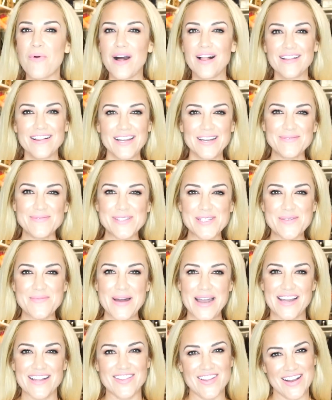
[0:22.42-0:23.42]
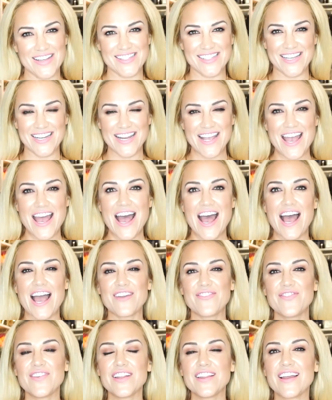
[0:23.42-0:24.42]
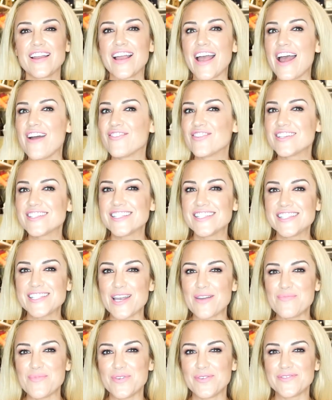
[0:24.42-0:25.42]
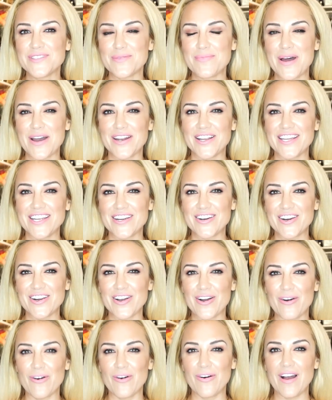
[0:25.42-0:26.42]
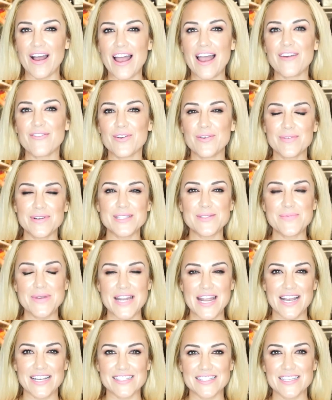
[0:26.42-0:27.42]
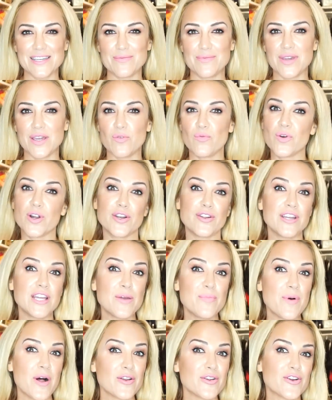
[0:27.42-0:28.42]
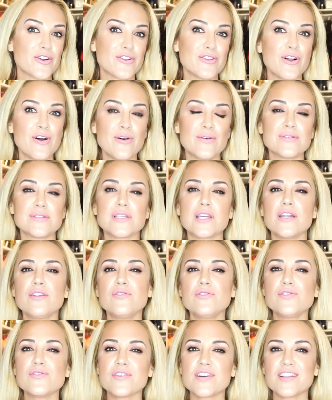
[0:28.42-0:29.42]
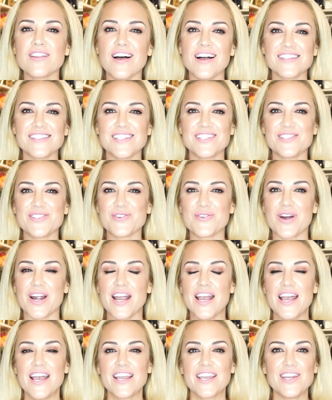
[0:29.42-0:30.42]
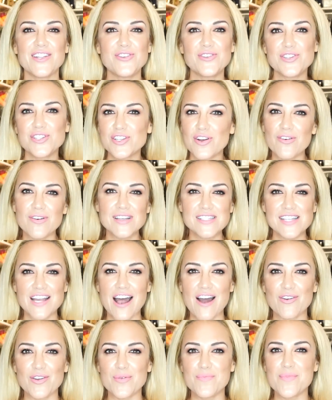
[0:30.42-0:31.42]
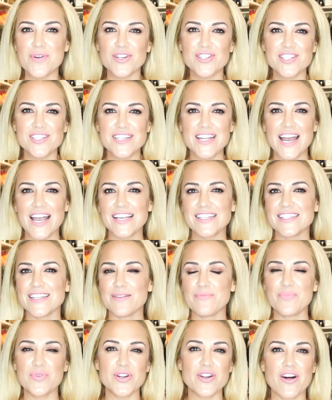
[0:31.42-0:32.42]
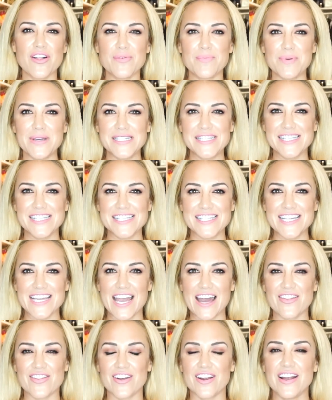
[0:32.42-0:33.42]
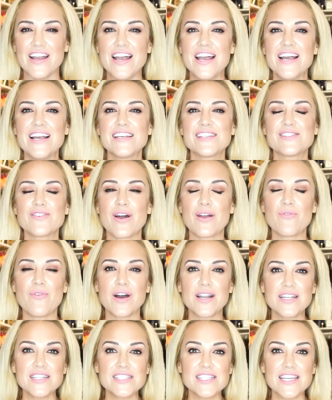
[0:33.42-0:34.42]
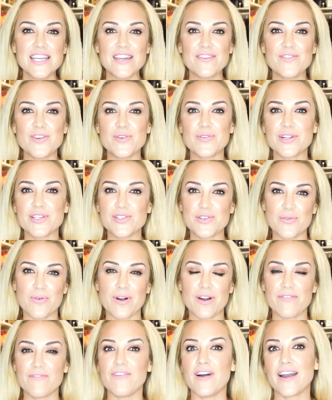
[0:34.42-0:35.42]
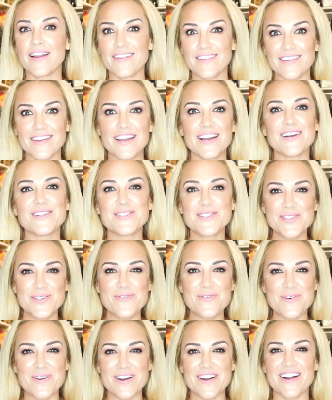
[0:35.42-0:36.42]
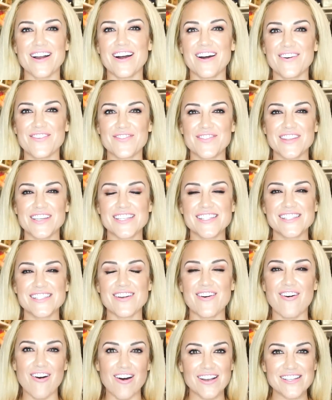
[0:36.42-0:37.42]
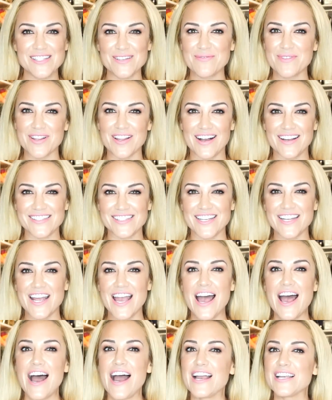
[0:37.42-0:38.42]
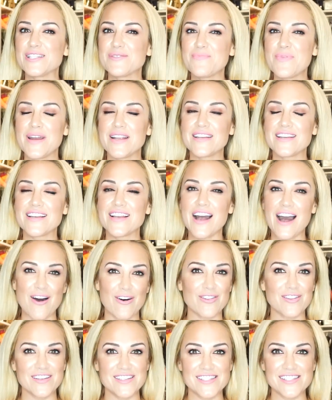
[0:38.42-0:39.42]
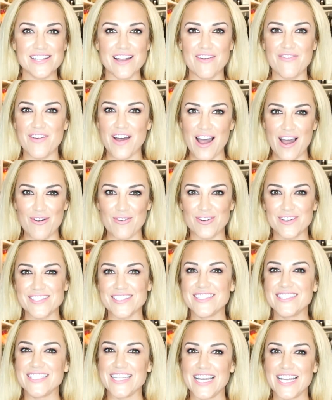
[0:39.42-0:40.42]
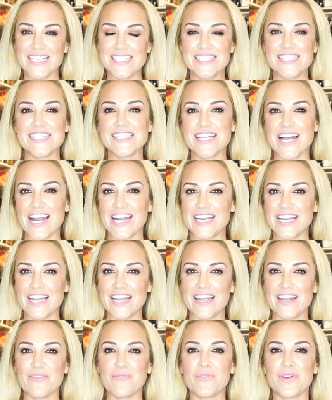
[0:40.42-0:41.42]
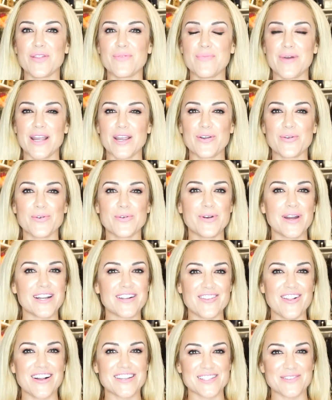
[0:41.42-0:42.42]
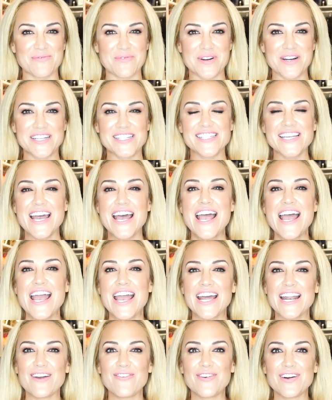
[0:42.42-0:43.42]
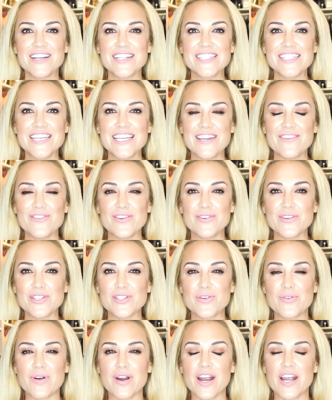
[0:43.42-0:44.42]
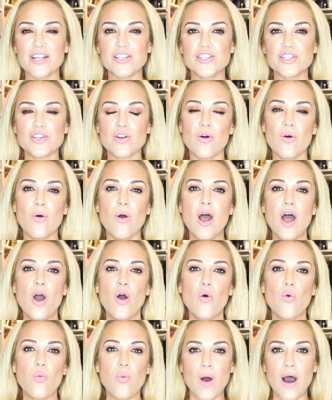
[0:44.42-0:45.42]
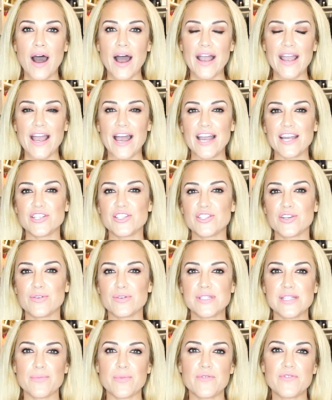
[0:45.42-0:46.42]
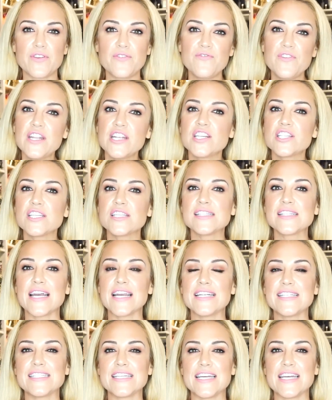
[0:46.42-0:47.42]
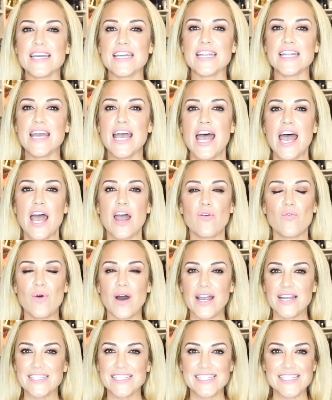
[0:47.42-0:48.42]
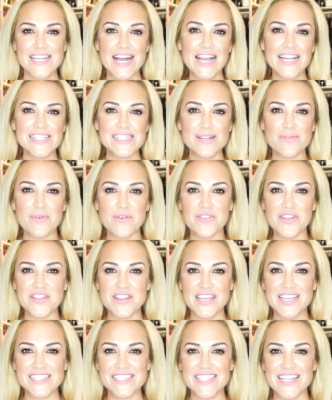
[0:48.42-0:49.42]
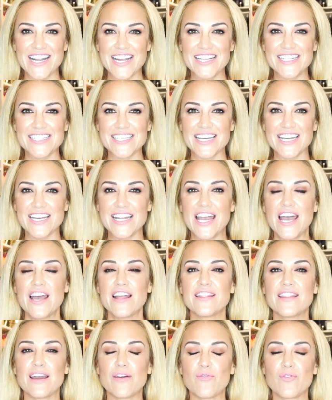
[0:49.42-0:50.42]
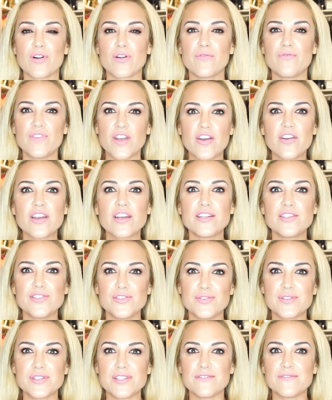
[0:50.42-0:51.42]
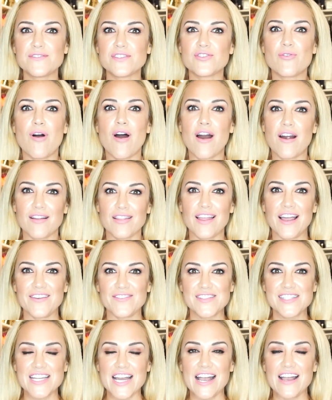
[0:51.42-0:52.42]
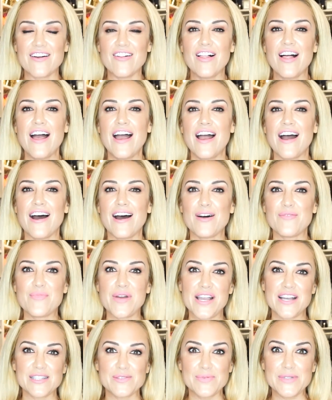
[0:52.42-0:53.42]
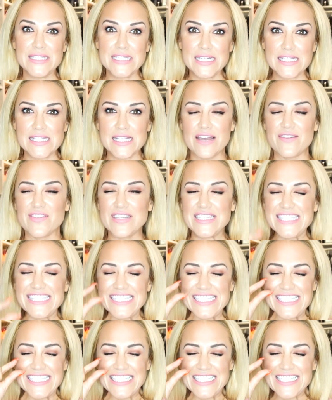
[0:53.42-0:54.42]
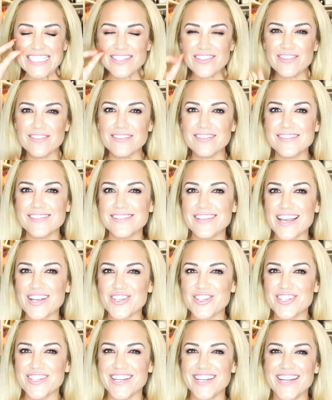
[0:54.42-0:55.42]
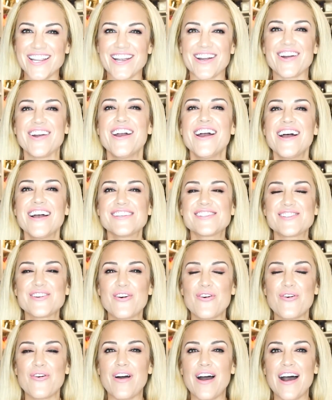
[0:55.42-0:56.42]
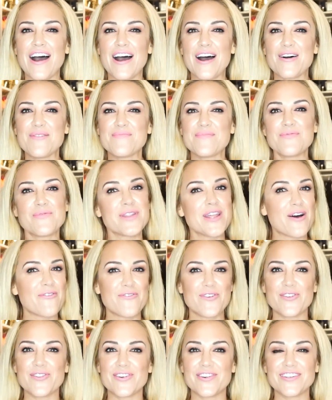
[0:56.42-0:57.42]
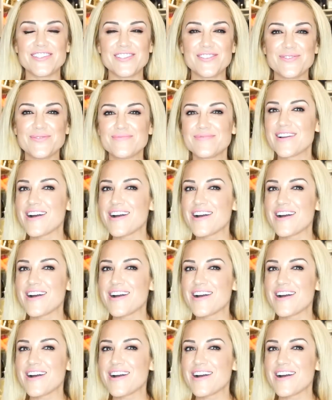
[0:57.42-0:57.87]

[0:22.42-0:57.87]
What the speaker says: welcome to my closet. I feel like ever since I moved about a year ago, everyone's been asking me, where do you keep all your clothes? Can you do a closet tour? Can you show us how you merchandise and put all the pieces together? So I wanted to give you a tour finally, a tour of this awesome closet. I spent countless of hours and days designing it with my crew at Closet Works, and I wanted to give you a tour and show why I chose some of the finishes I did and why I designed some of the things that I did that were very conducive to our lifestyle. My husband does have a teeny little section in here. So without further ado,